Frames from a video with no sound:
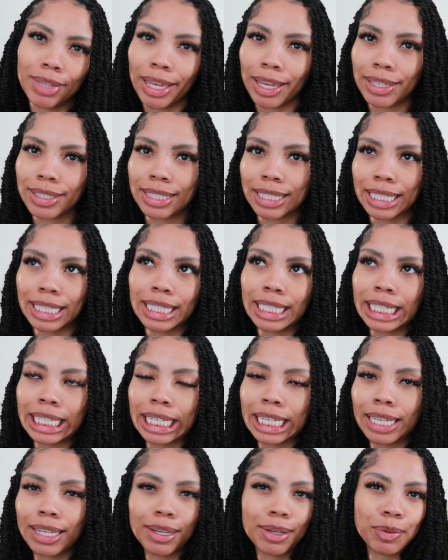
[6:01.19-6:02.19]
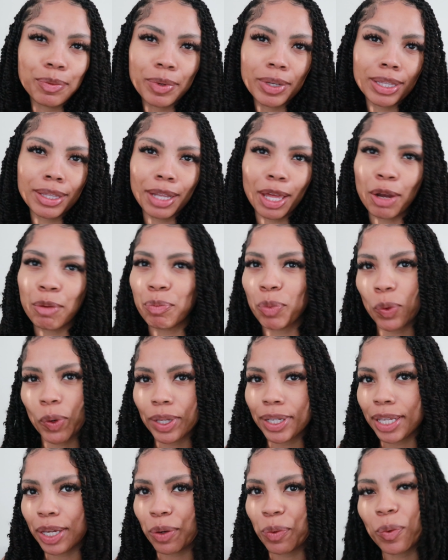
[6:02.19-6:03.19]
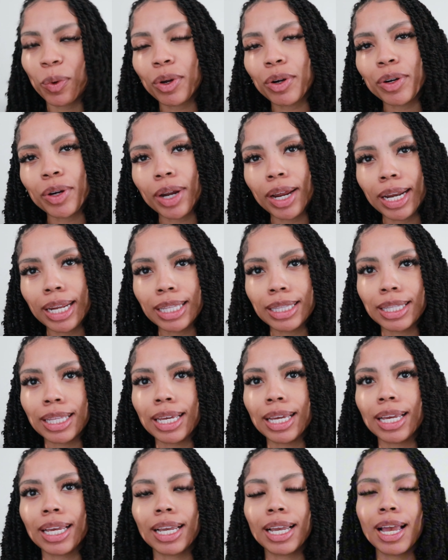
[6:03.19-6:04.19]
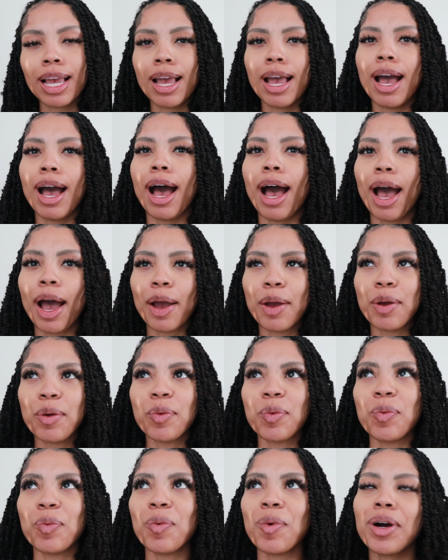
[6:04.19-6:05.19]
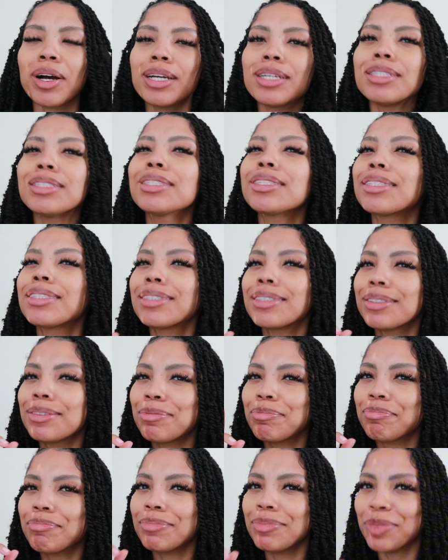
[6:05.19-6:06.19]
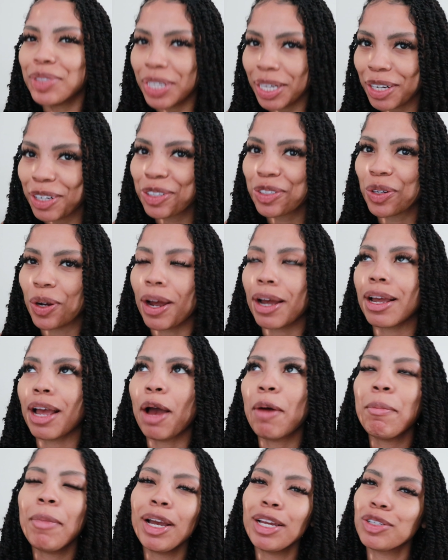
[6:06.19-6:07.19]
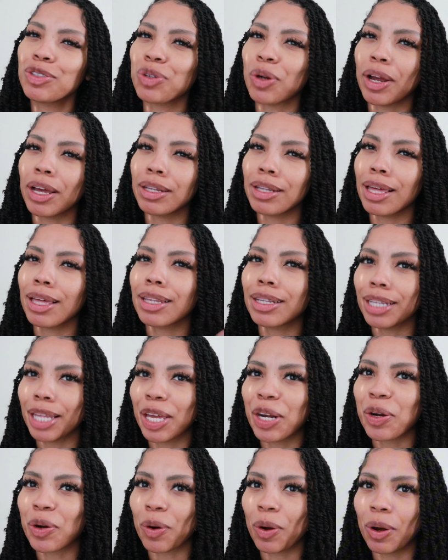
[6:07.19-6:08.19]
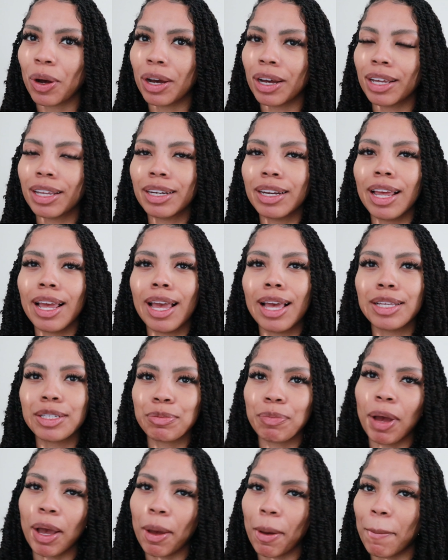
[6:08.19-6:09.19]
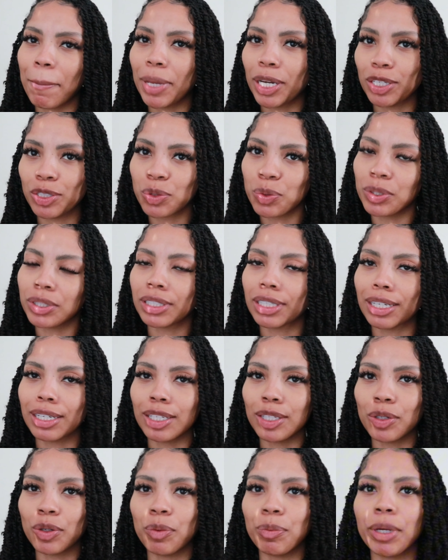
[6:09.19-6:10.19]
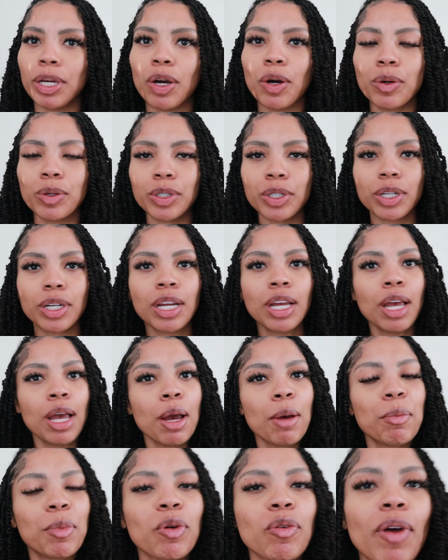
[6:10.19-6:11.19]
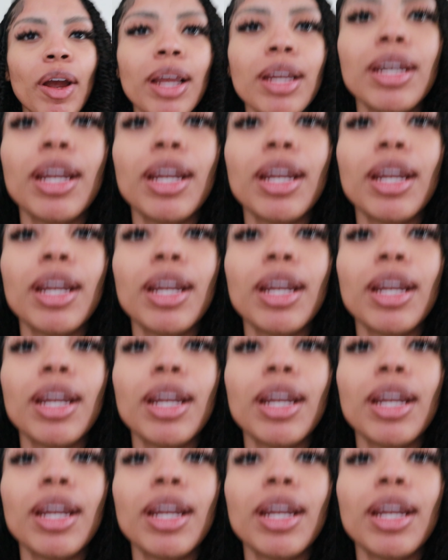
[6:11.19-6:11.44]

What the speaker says: like sealing it with like boiling water or anything. I was gonna try, I might try it like later on as my mini twists get a little bit older, but right